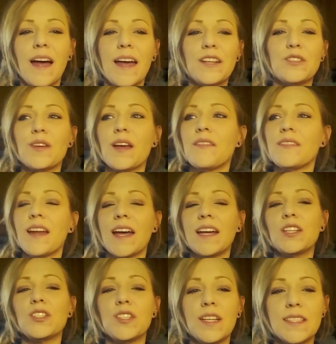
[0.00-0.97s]
you have nice
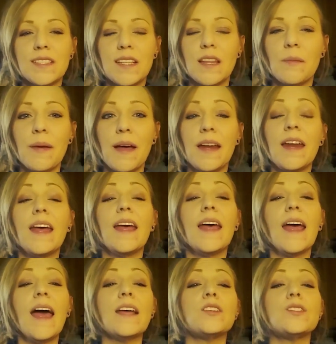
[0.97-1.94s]
sheets on the bed. It's
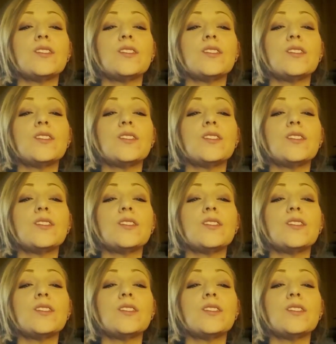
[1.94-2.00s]
just an